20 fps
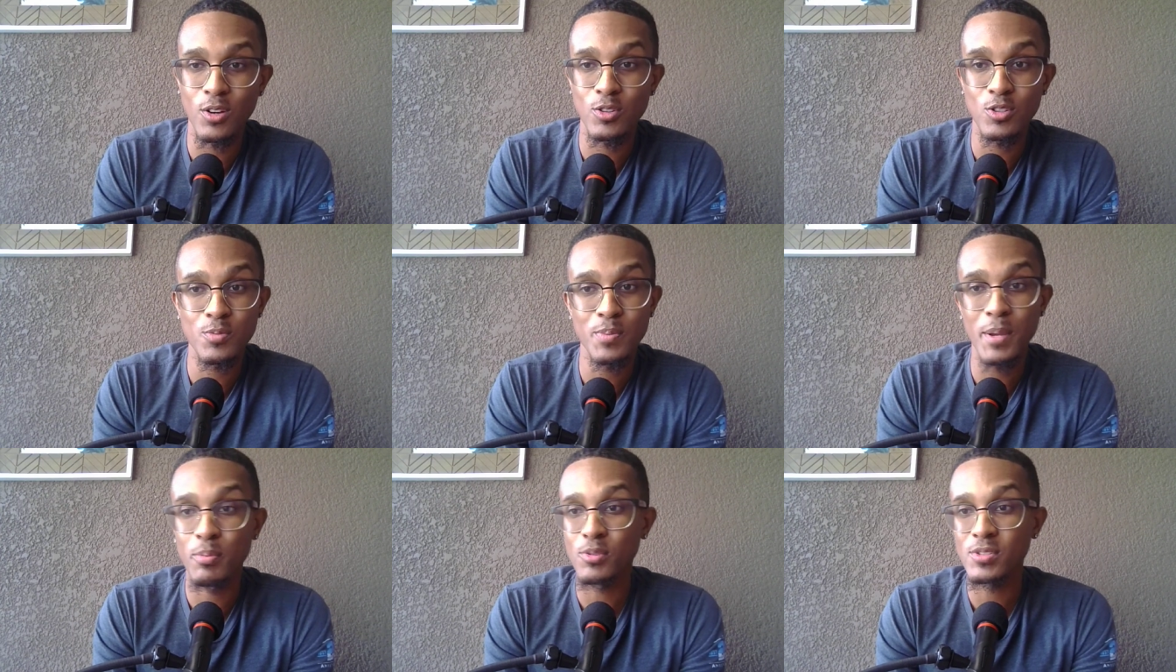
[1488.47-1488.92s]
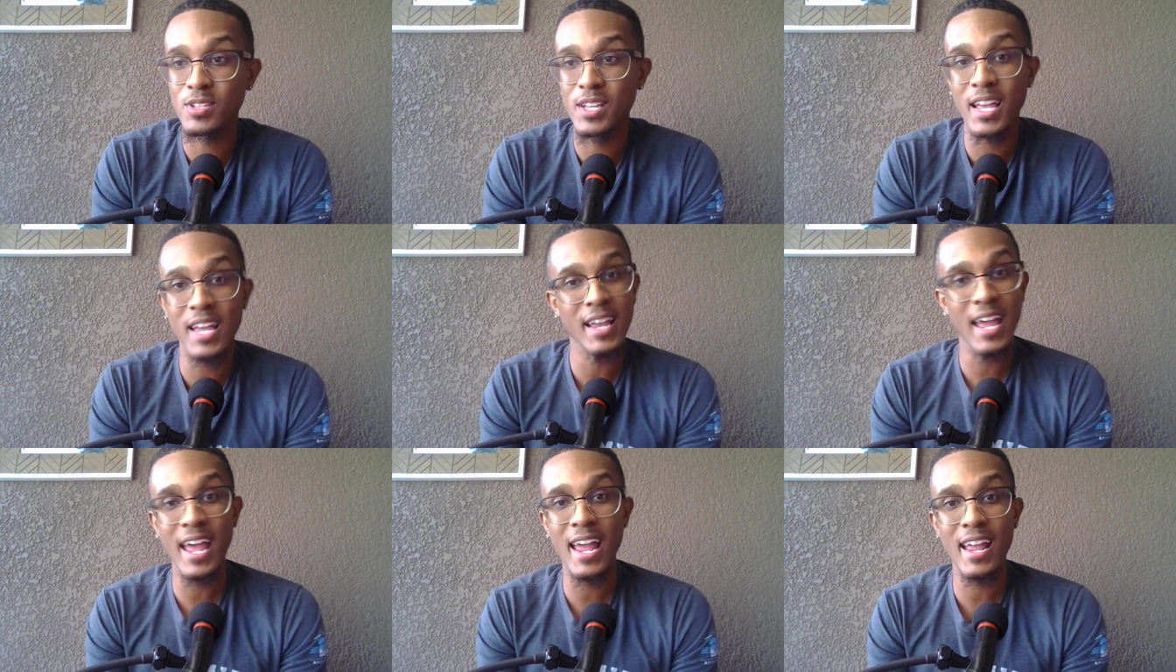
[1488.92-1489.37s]
there's people
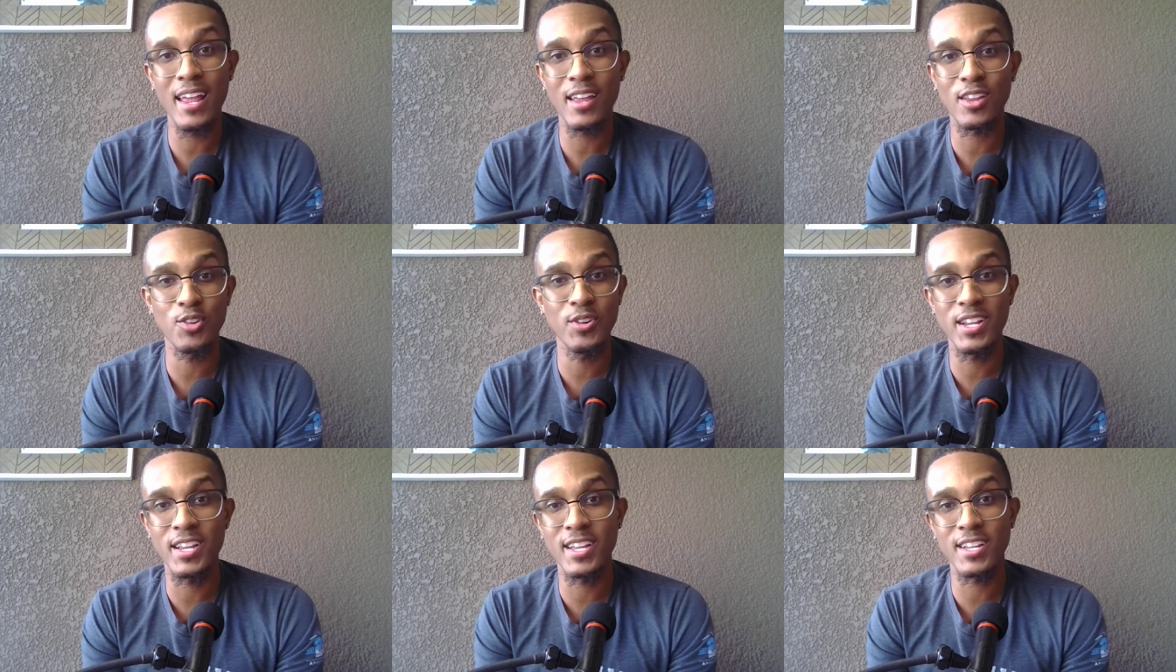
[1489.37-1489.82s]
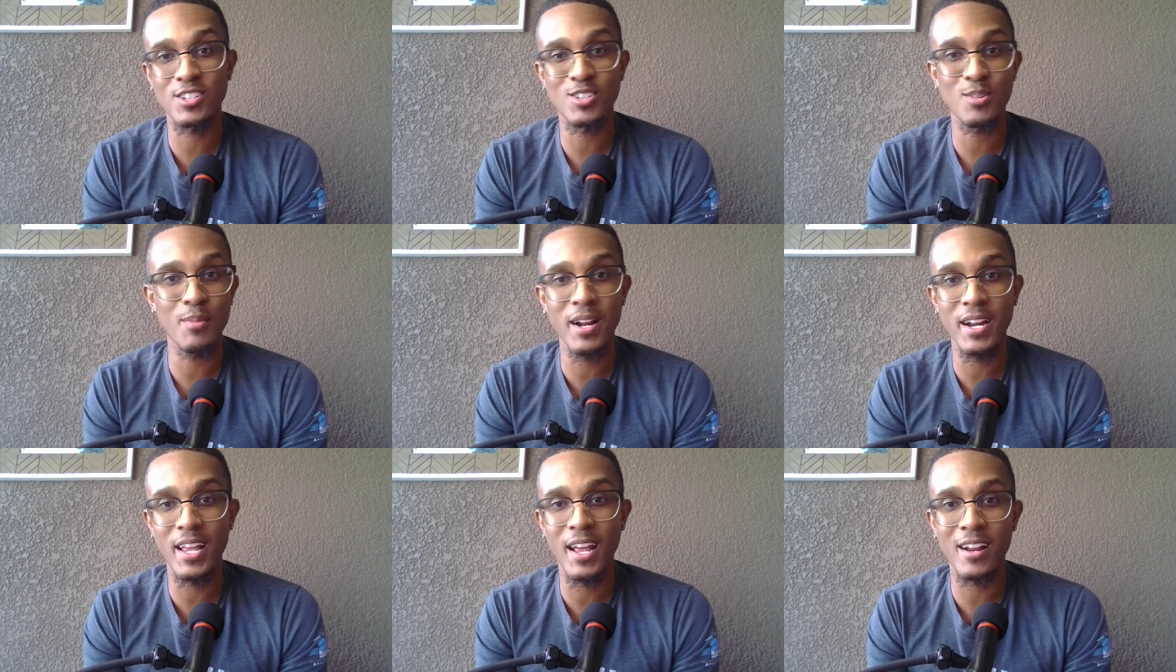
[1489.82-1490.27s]
saying hey you need to get your
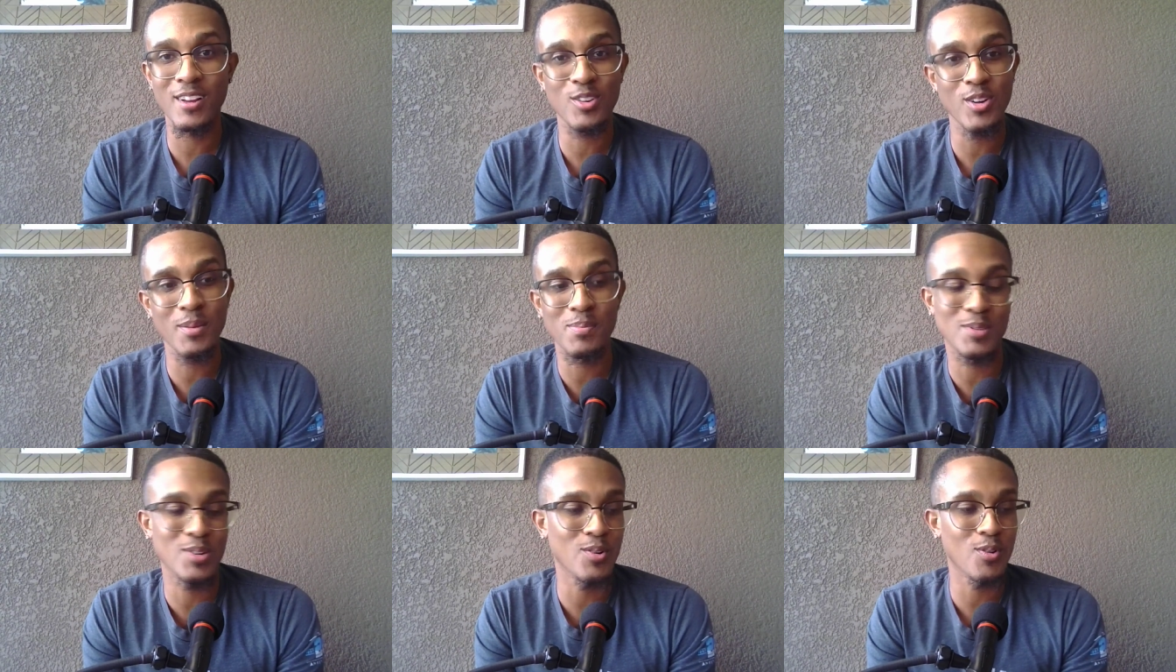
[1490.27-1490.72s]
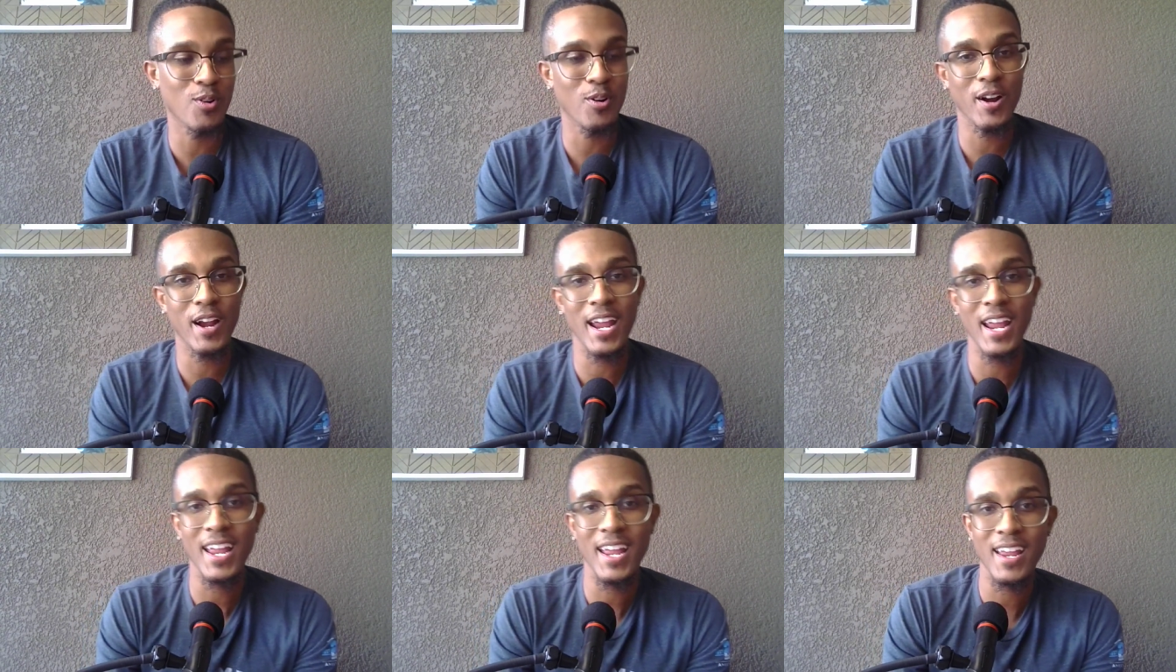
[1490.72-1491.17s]
money out of crypto or
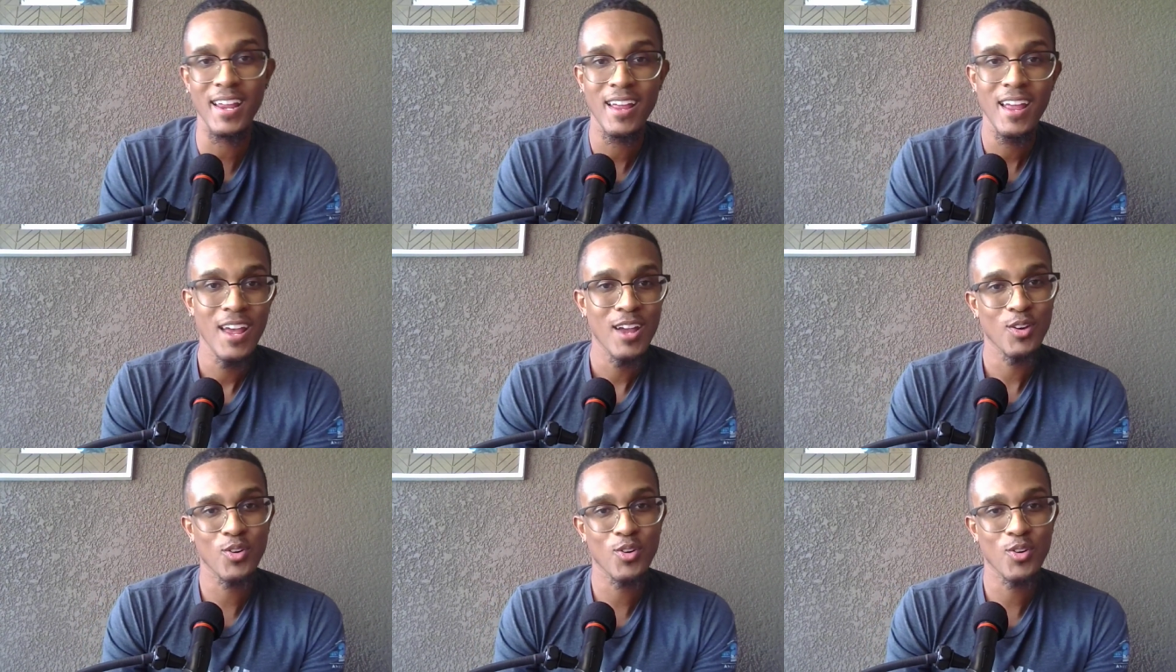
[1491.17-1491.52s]
hey